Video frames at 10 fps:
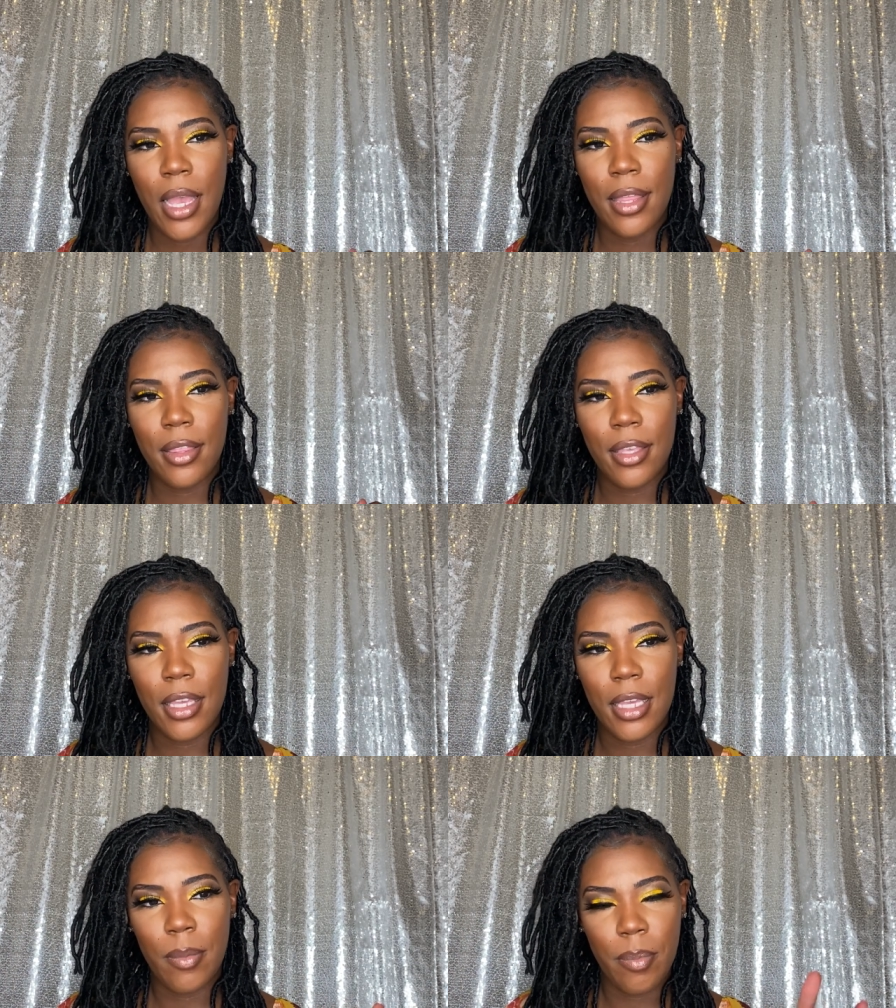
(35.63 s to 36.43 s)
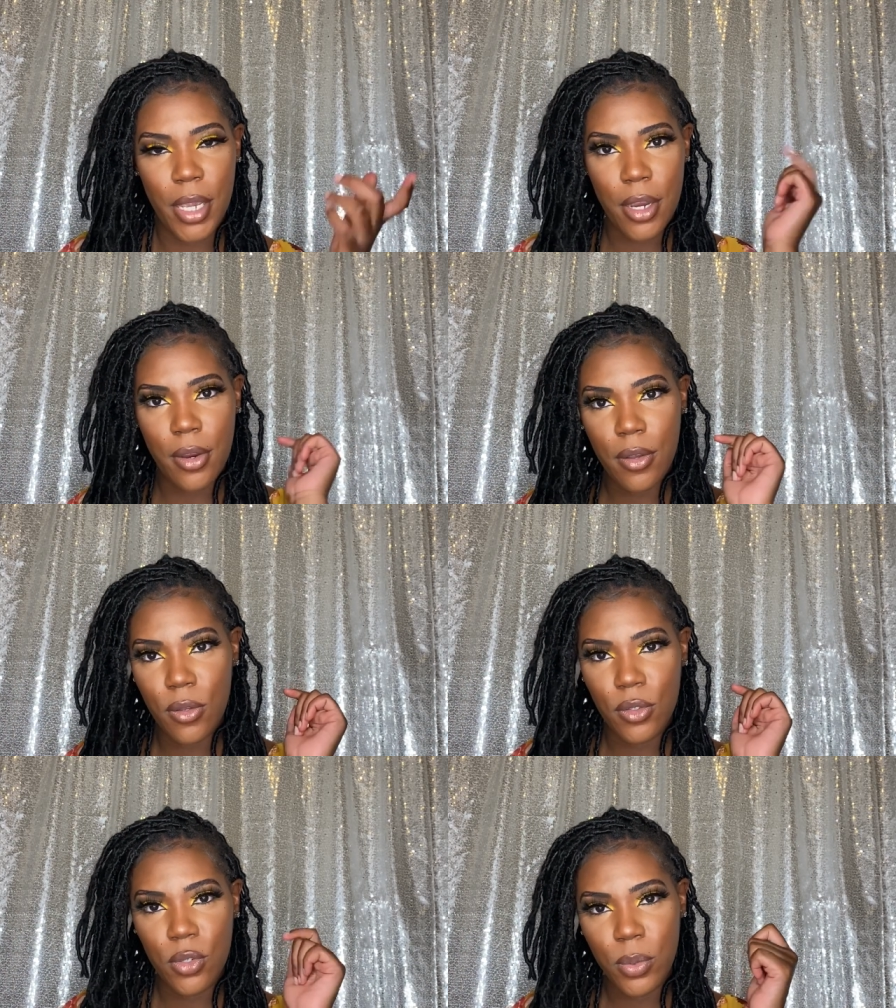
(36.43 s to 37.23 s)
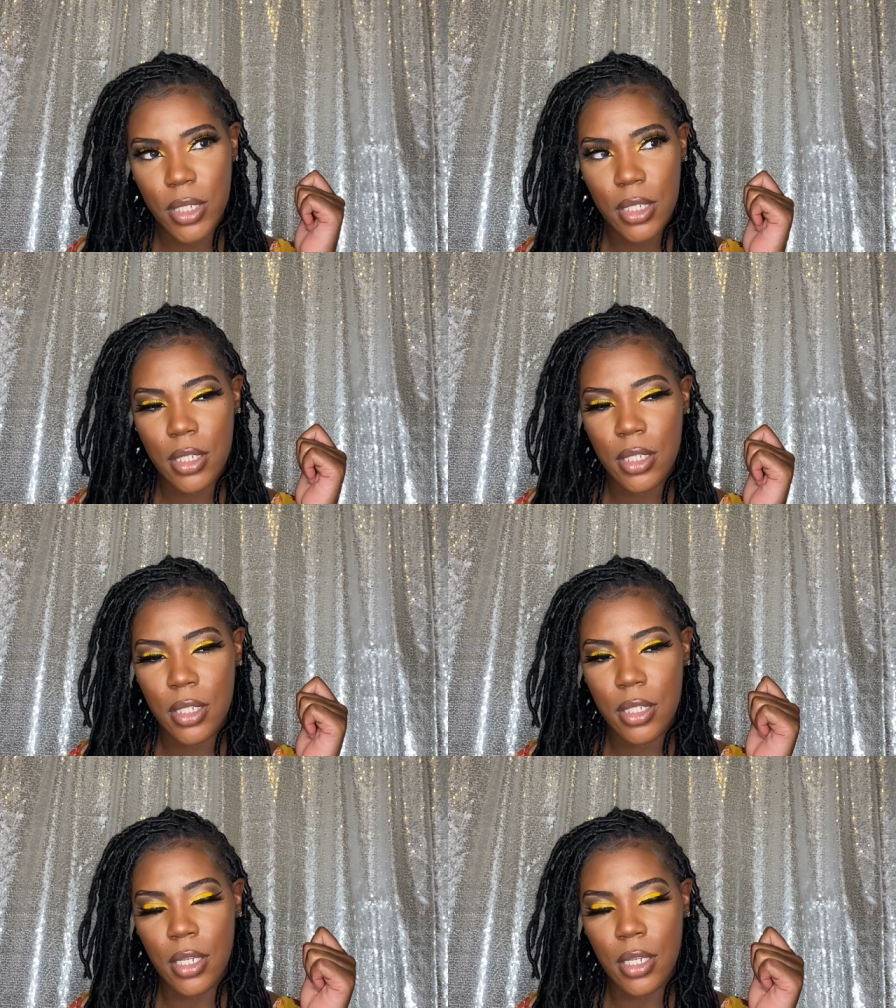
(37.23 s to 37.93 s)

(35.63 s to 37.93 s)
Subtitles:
the barrel twist.